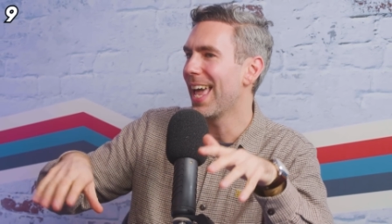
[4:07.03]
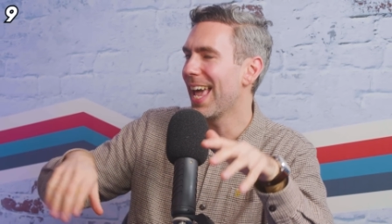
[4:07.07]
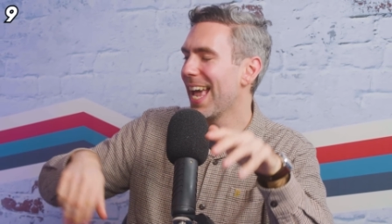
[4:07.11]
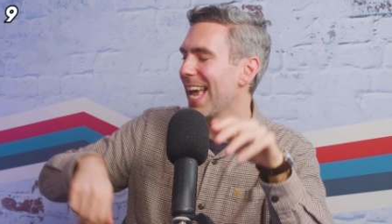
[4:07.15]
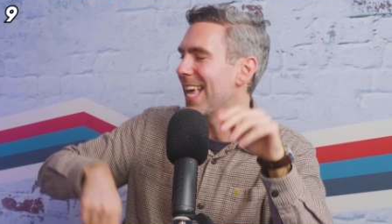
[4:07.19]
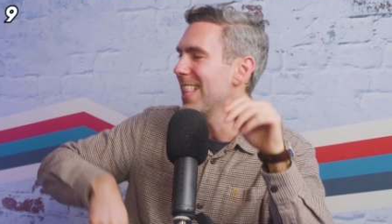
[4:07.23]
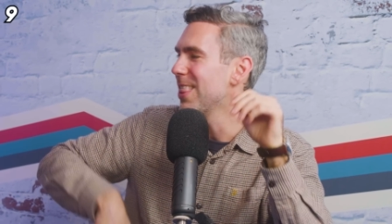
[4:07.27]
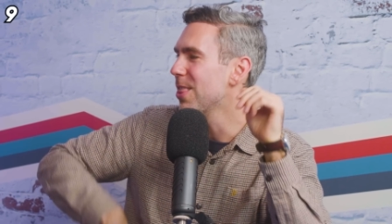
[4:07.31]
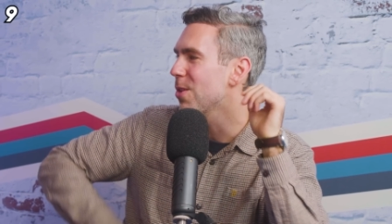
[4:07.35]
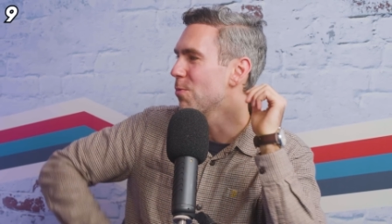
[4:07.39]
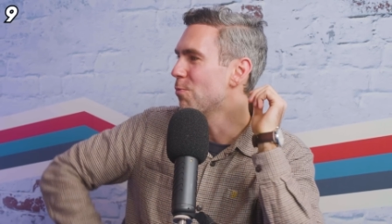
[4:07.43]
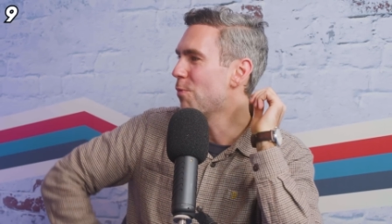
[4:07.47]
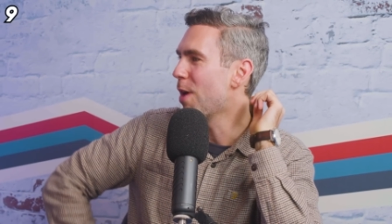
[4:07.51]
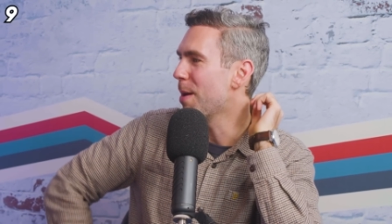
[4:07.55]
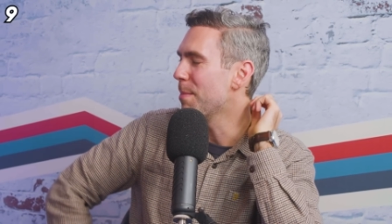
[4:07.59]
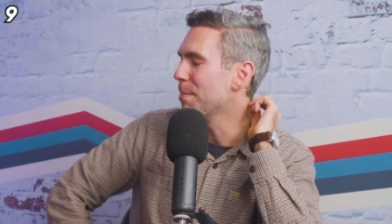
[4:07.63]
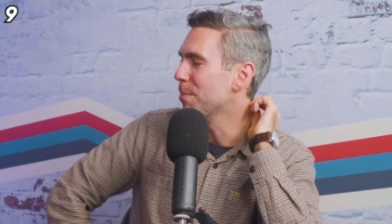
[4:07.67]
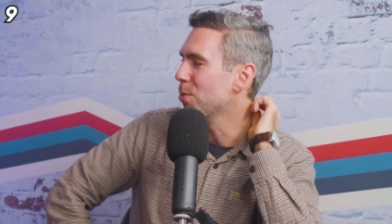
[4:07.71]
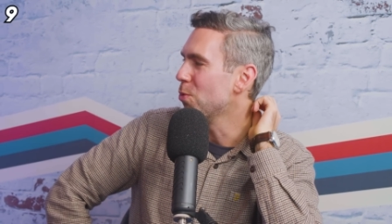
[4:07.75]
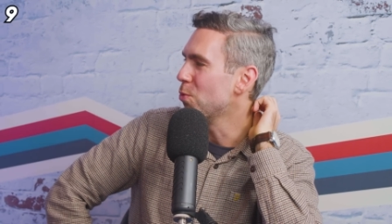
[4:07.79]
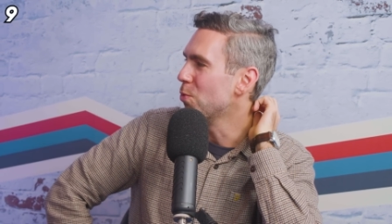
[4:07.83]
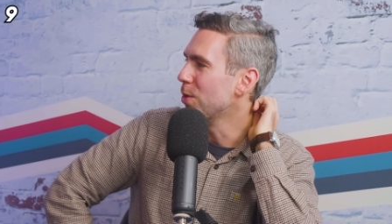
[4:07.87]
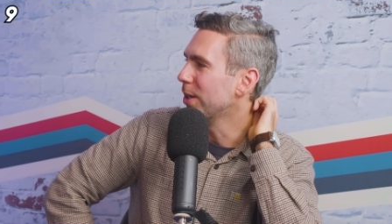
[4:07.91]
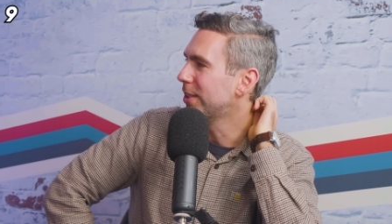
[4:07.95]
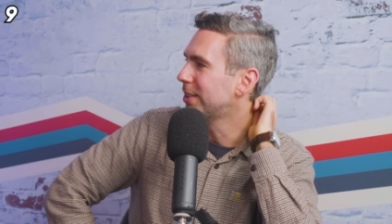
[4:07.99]
In the
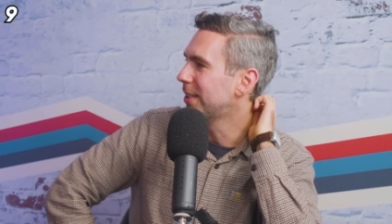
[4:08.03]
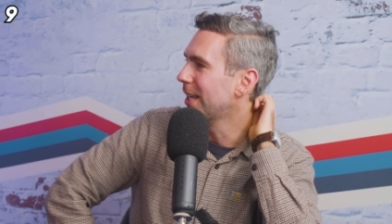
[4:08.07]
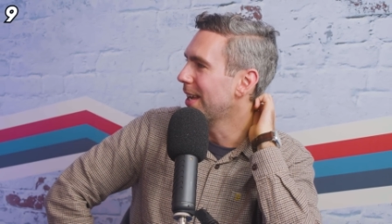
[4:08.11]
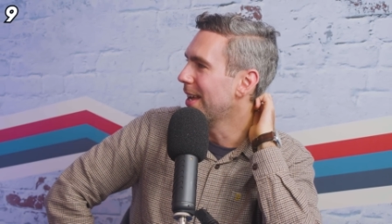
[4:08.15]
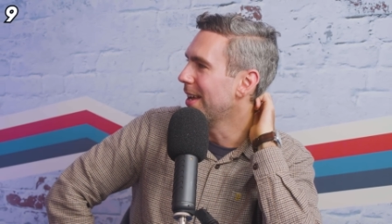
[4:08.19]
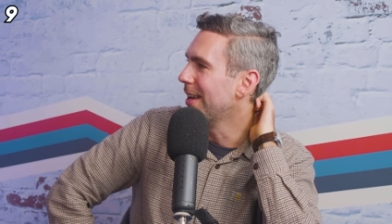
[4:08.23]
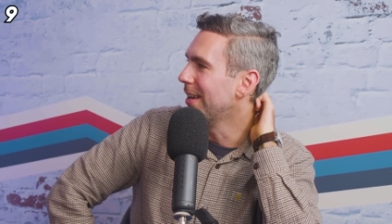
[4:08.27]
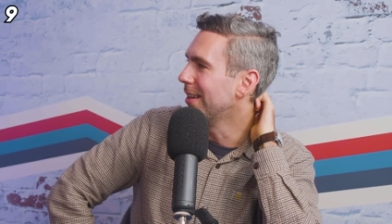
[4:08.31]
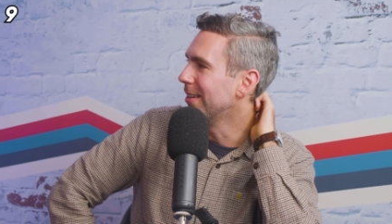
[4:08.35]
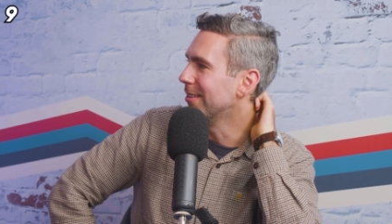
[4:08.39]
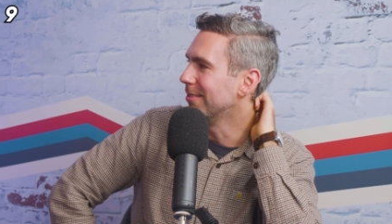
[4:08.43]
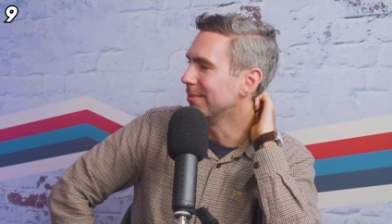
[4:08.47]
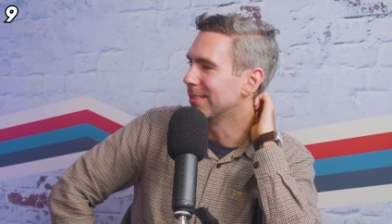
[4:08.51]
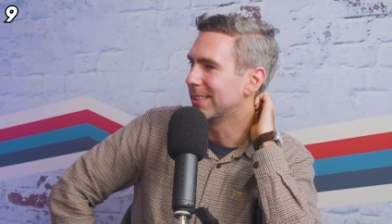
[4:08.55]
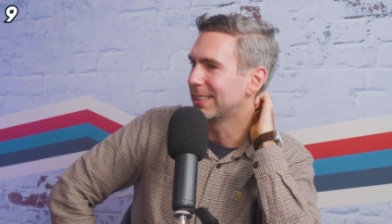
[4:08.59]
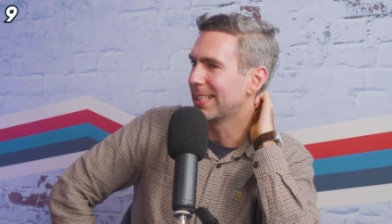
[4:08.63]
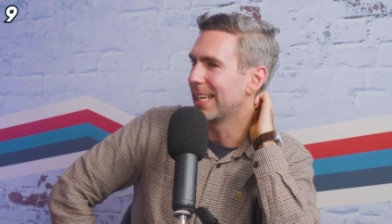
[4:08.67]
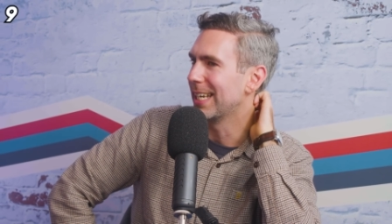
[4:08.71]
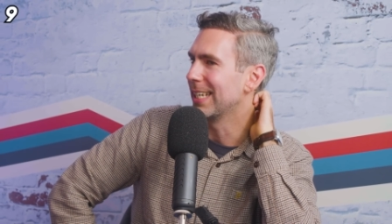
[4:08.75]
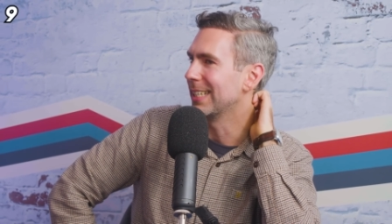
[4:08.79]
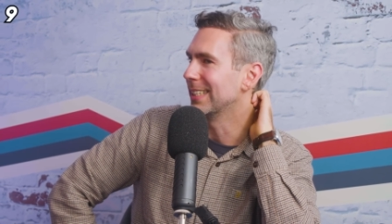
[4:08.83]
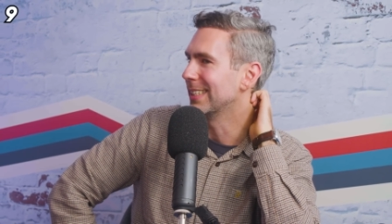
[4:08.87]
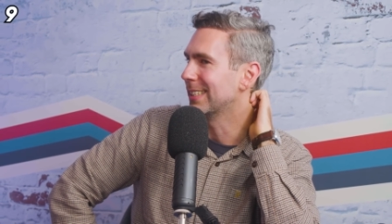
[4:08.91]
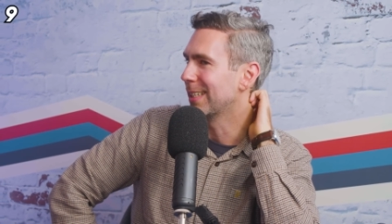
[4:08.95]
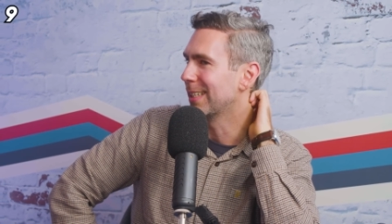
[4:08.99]
Rumble return, setting